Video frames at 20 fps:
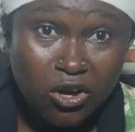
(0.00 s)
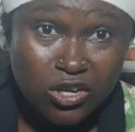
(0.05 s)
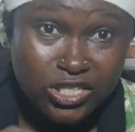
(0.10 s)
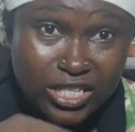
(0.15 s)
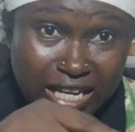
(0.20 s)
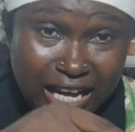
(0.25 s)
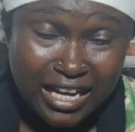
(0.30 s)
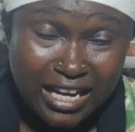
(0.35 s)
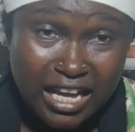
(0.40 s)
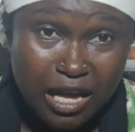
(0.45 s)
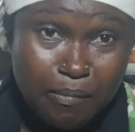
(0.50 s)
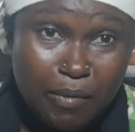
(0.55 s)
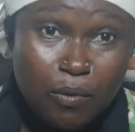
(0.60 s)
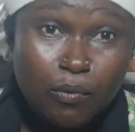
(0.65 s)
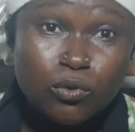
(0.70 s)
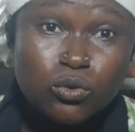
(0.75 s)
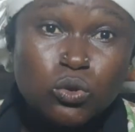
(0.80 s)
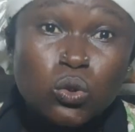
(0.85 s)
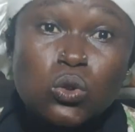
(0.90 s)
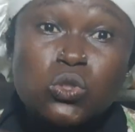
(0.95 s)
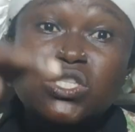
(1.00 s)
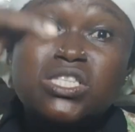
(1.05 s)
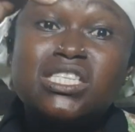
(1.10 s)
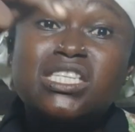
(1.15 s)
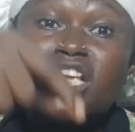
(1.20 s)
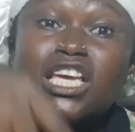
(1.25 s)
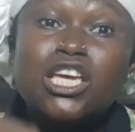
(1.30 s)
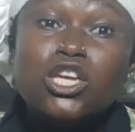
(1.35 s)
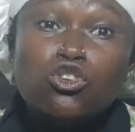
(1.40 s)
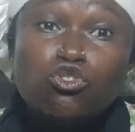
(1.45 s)
chi to
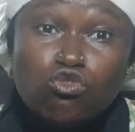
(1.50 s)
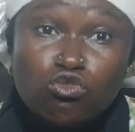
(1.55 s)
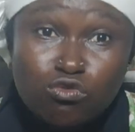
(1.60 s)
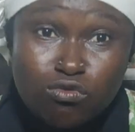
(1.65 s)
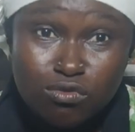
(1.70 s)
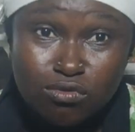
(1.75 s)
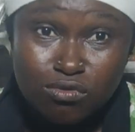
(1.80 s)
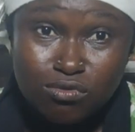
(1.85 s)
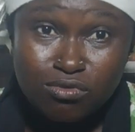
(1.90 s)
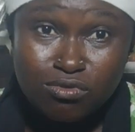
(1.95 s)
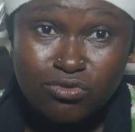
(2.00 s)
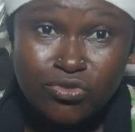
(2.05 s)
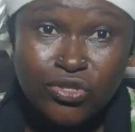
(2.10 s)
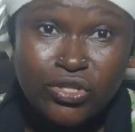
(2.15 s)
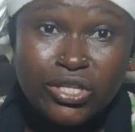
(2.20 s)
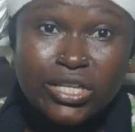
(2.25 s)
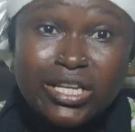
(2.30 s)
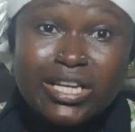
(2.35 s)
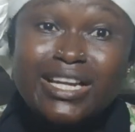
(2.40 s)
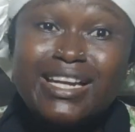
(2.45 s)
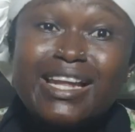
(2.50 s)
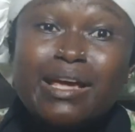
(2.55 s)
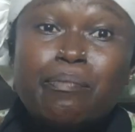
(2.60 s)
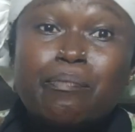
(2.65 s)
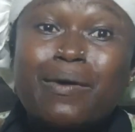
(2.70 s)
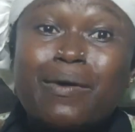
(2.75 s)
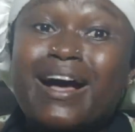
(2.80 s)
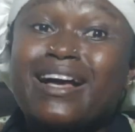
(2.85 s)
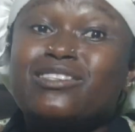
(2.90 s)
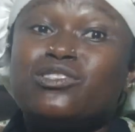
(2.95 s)
see you
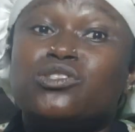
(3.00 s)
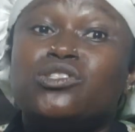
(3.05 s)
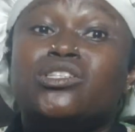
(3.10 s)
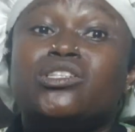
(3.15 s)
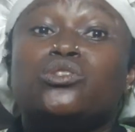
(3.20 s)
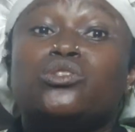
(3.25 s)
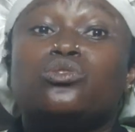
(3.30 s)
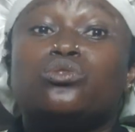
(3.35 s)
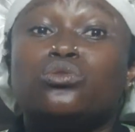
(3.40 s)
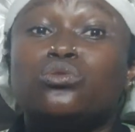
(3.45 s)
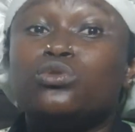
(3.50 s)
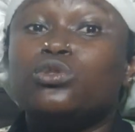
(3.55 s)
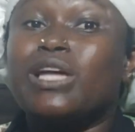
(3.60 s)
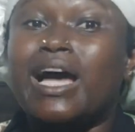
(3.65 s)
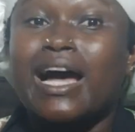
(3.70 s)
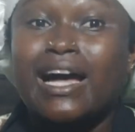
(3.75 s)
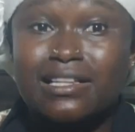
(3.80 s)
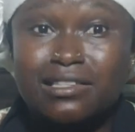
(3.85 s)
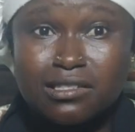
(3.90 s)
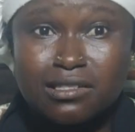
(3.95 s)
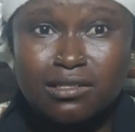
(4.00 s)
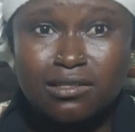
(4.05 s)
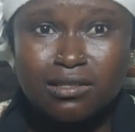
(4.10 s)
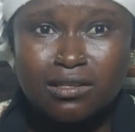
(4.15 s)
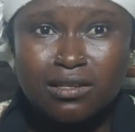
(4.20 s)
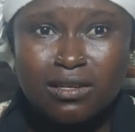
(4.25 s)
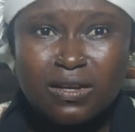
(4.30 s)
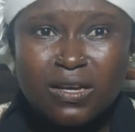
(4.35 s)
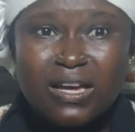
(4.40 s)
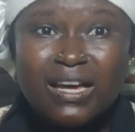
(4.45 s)
pass through that.
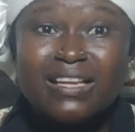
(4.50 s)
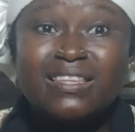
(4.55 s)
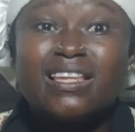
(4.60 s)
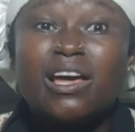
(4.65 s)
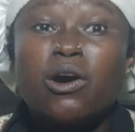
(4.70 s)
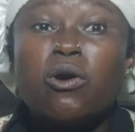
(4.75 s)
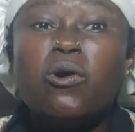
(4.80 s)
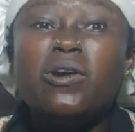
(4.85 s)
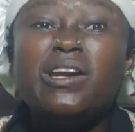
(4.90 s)
The